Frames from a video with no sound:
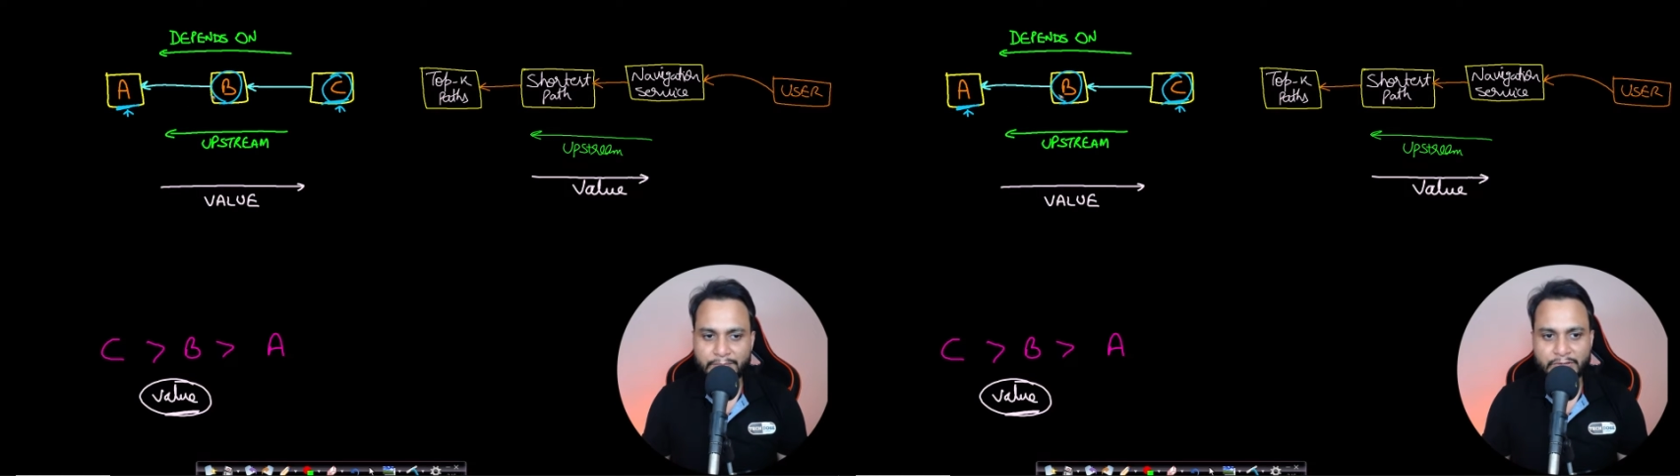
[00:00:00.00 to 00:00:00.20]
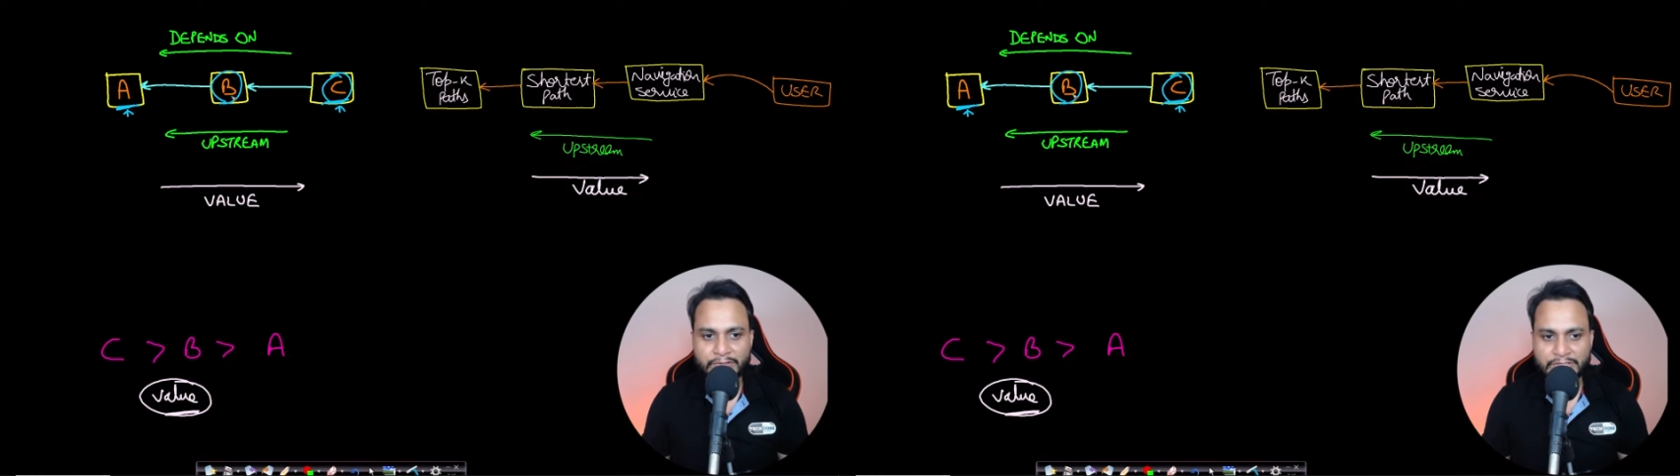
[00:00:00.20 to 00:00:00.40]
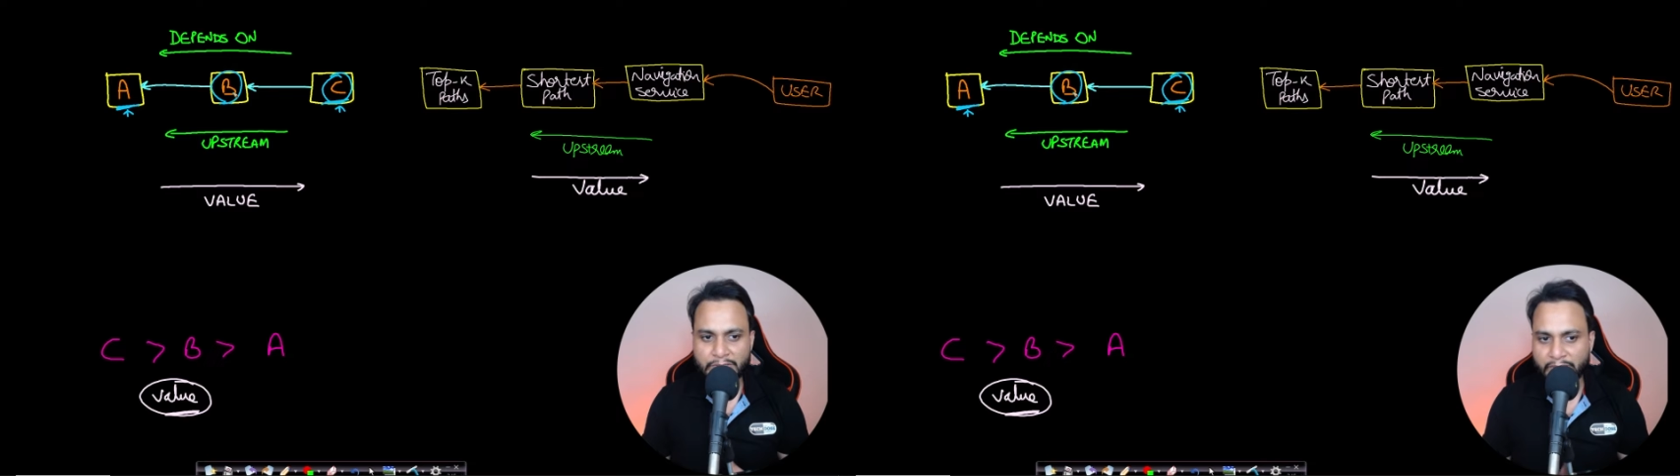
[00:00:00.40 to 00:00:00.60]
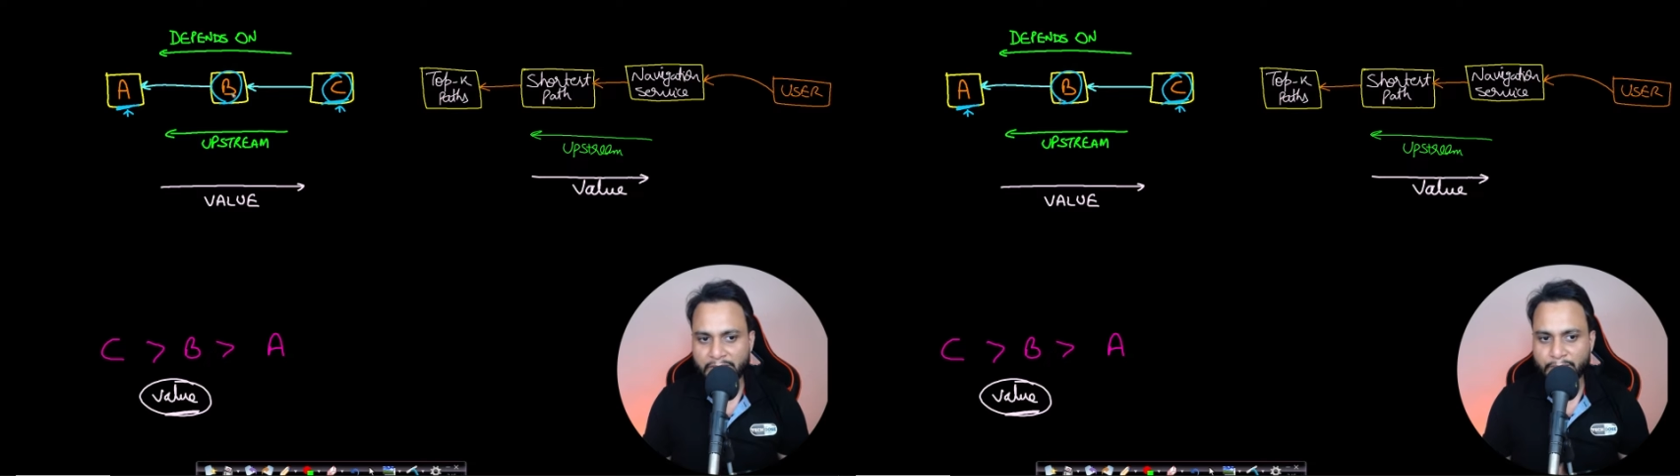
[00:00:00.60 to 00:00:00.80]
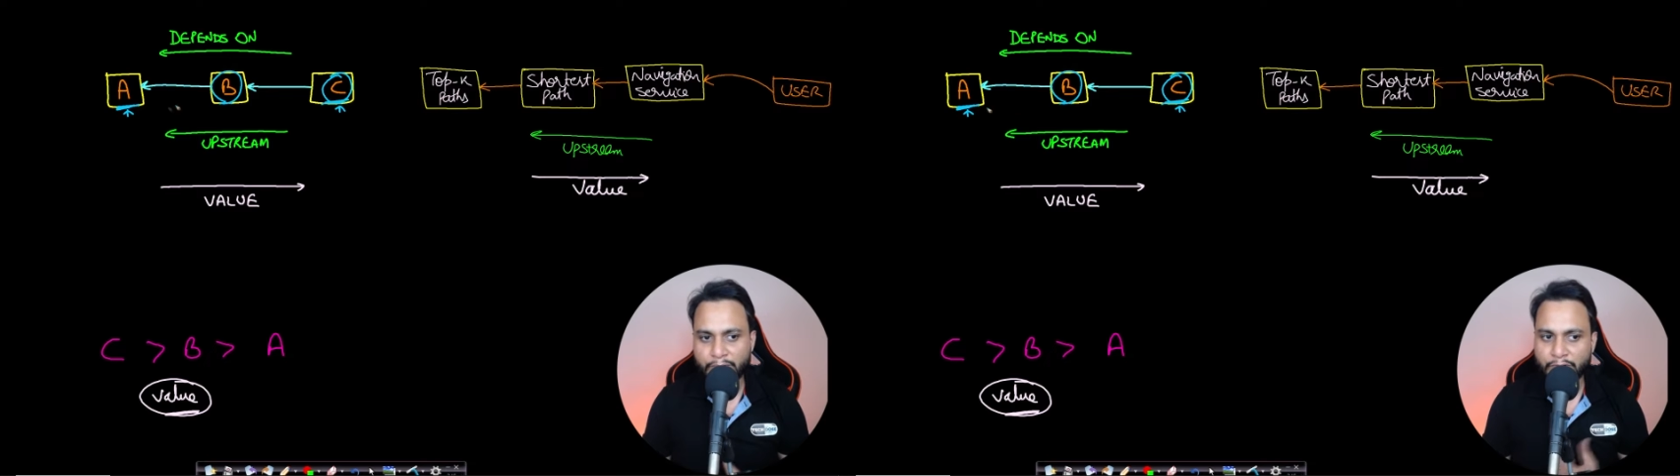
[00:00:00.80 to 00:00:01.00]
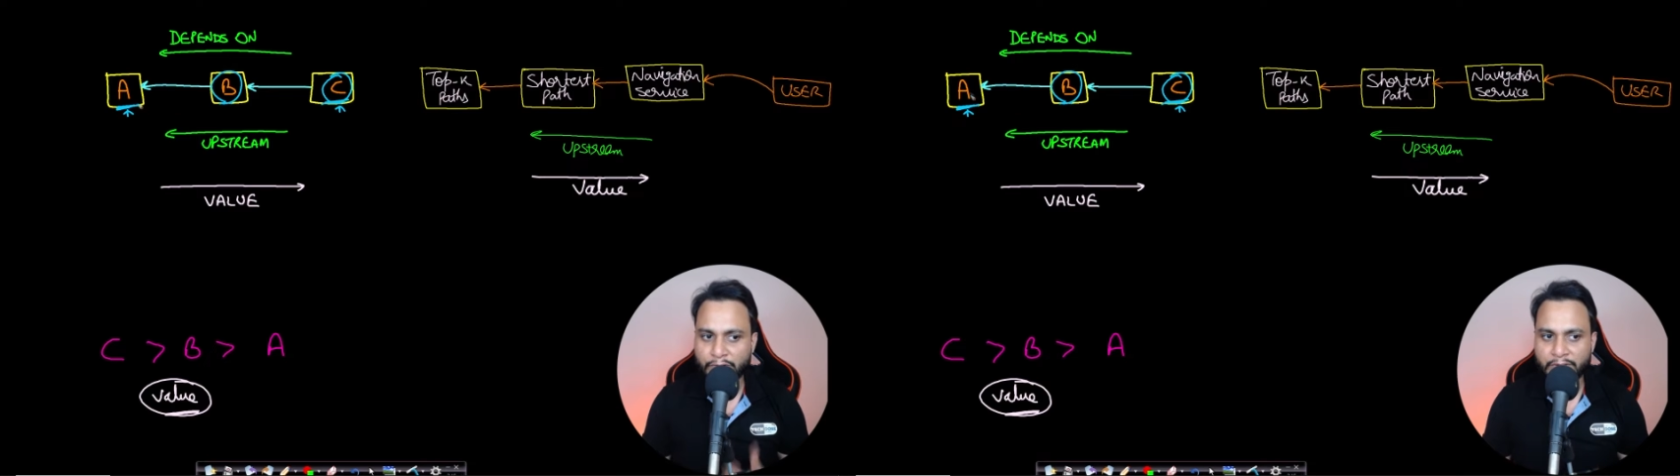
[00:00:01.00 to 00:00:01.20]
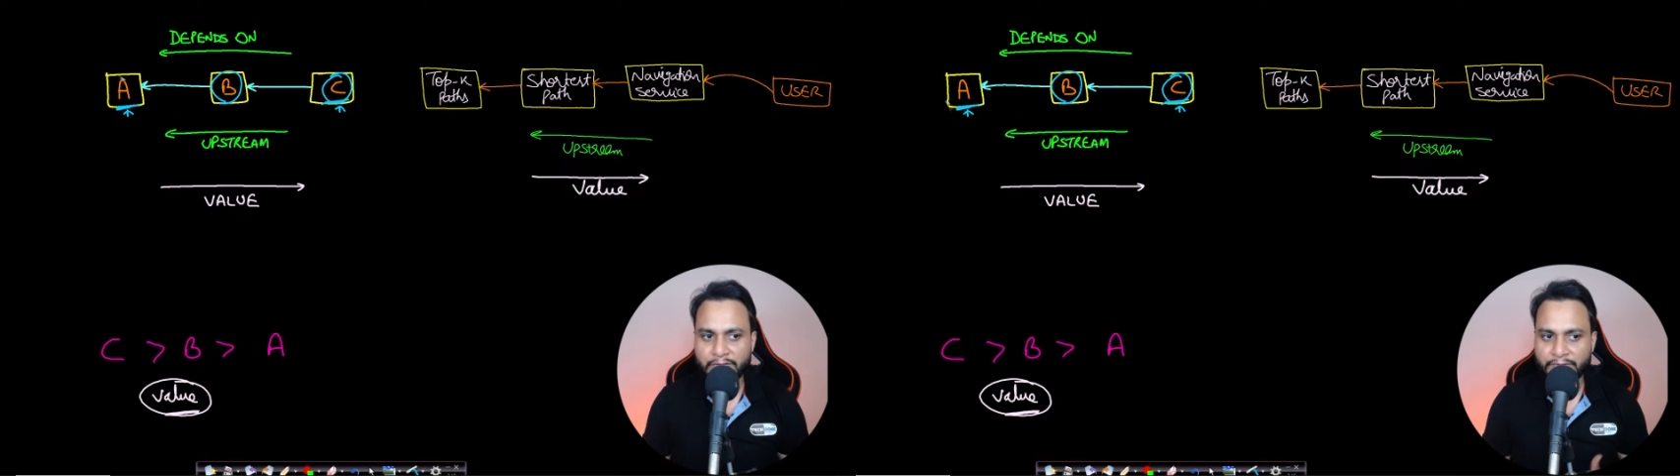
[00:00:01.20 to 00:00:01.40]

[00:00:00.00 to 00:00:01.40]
because it will import all the